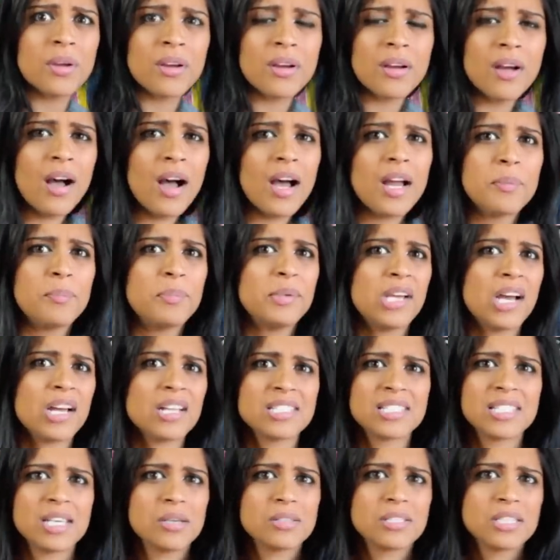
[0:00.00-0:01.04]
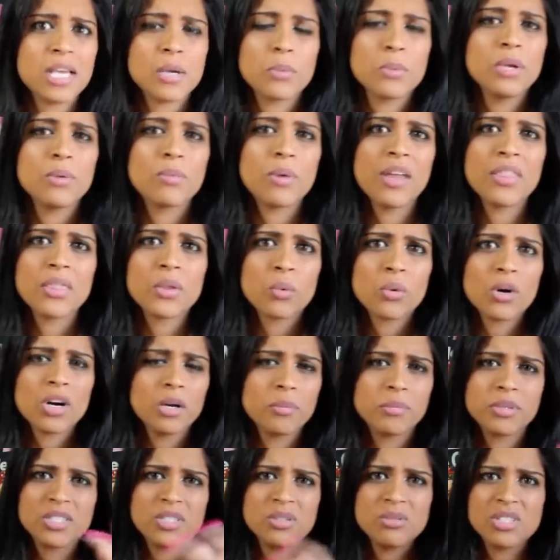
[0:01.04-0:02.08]
God, Beyonce is saying we run the
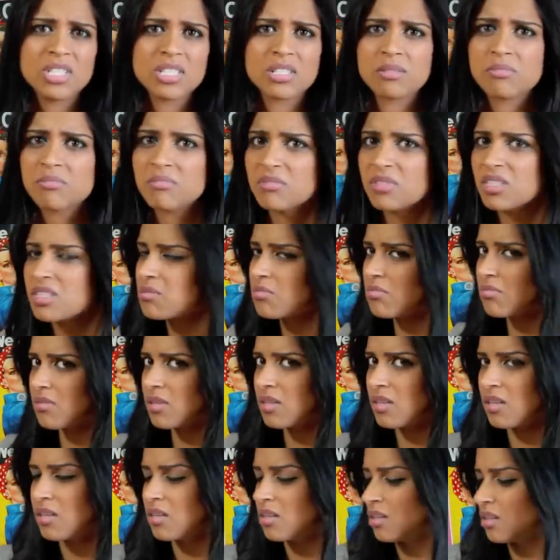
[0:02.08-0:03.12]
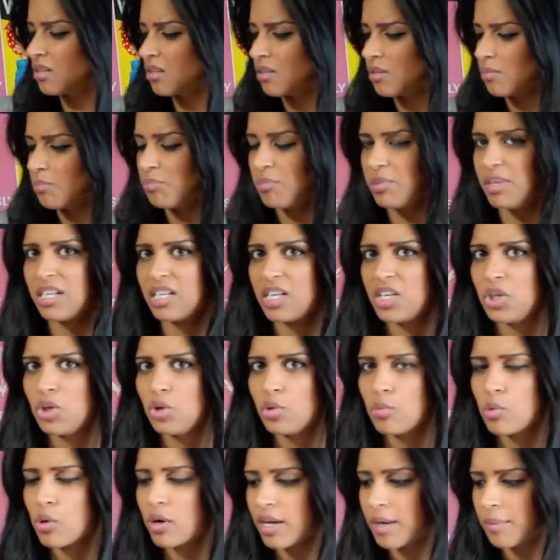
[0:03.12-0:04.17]
world, but you just being a
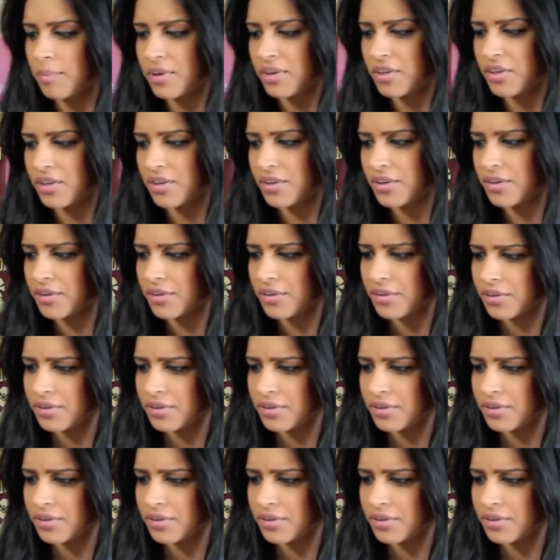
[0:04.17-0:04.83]
new boy up in her.